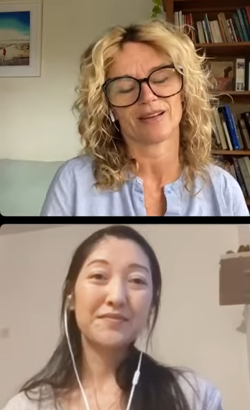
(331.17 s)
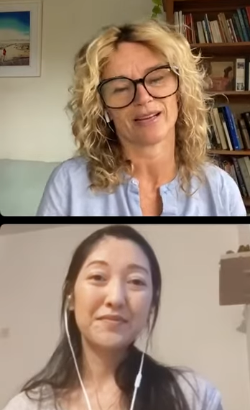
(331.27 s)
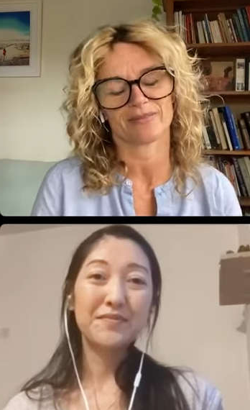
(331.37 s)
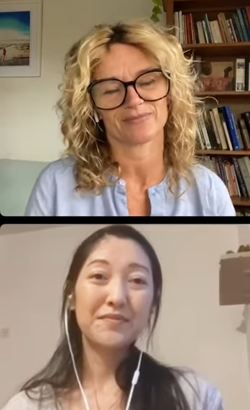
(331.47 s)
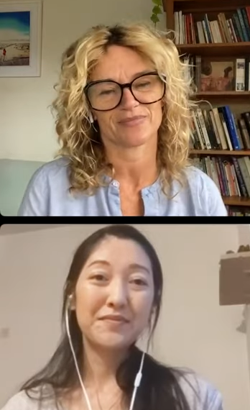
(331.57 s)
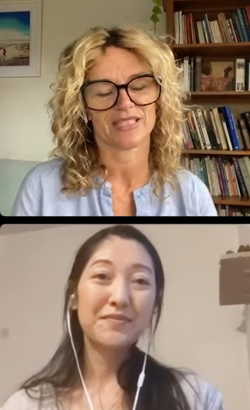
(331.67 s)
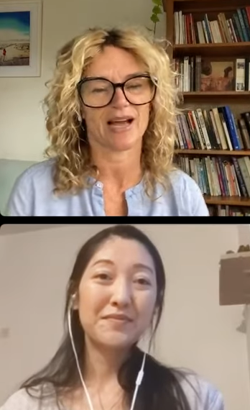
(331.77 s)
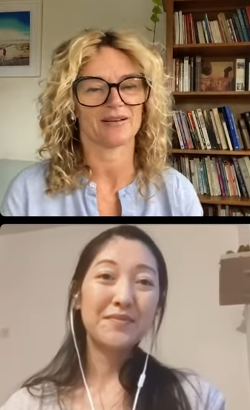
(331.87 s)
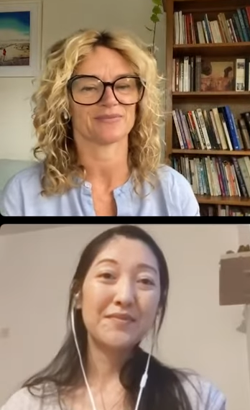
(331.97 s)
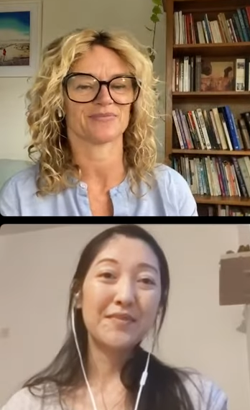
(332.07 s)
Speaker 1: right
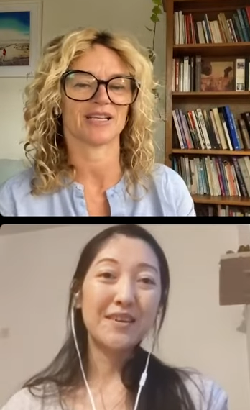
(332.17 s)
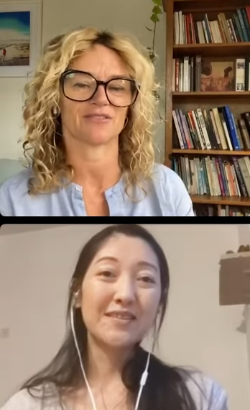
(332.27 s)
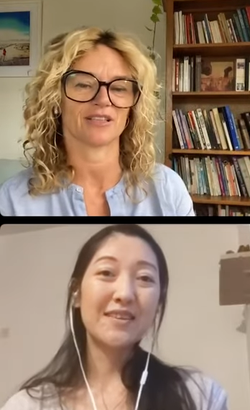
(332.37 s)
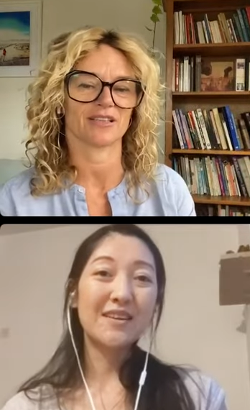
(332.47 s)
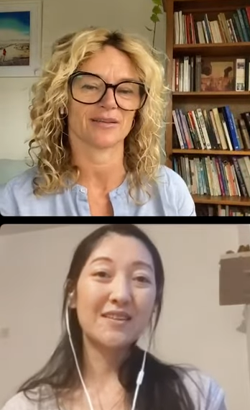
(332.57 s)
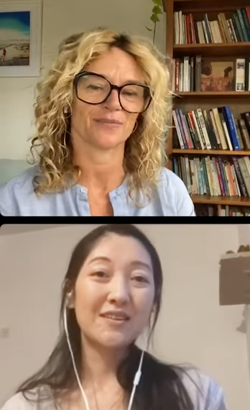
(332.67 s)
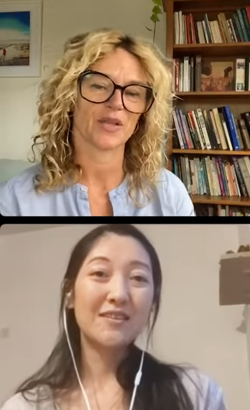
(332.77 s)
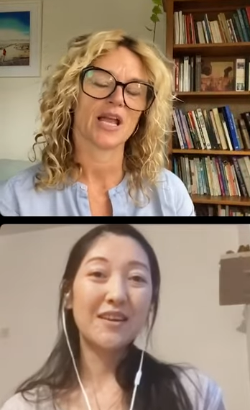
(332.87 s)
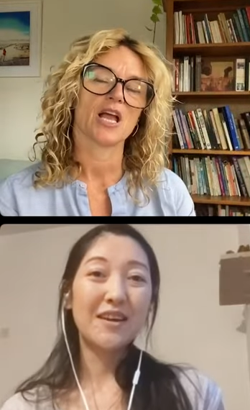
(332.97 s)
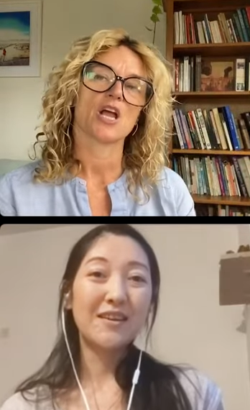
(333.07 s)
yeah definitely.
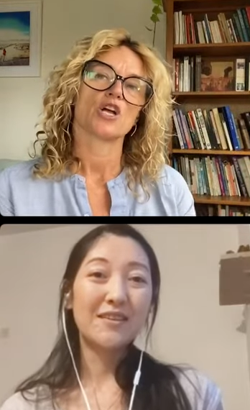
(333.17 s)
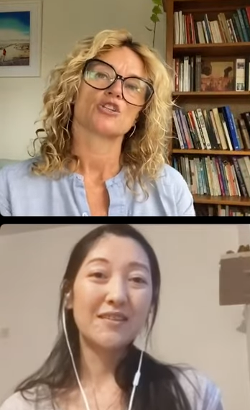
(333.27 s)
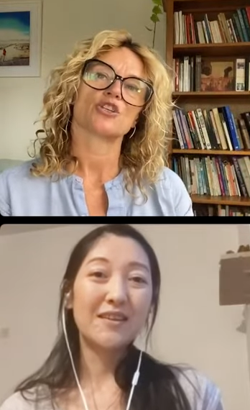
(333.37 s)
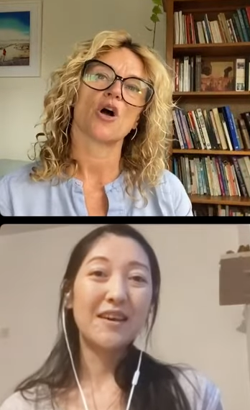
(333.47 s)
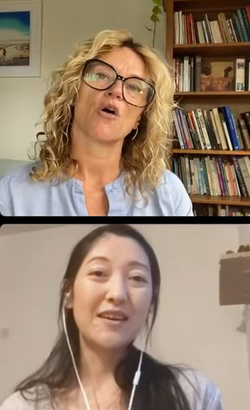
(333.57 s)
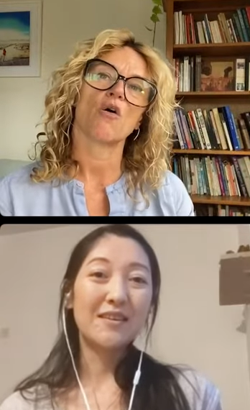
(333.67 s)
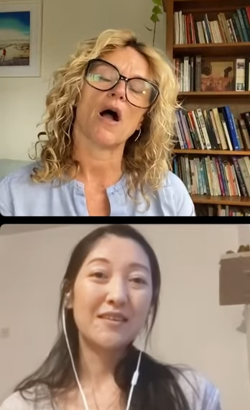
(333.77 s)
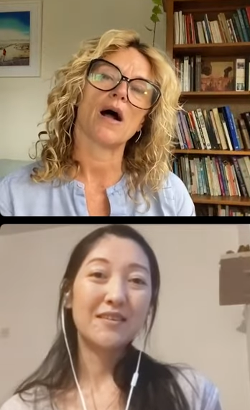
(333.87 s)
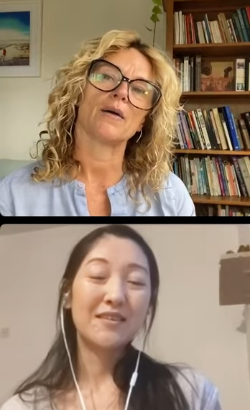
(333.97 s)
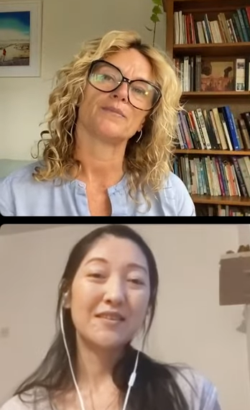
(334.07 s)
exactly so
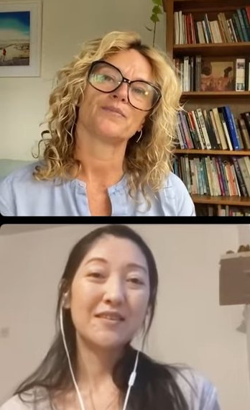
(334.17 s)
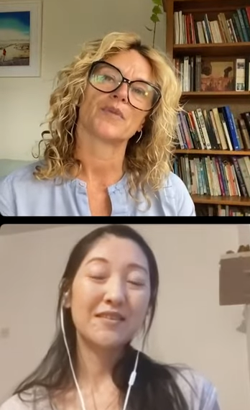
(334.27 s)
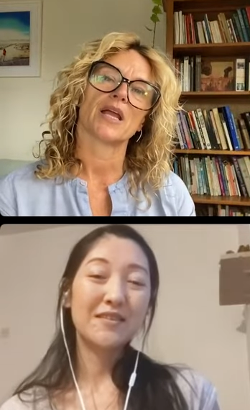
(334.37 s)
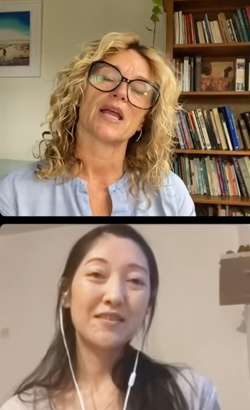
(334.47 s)
um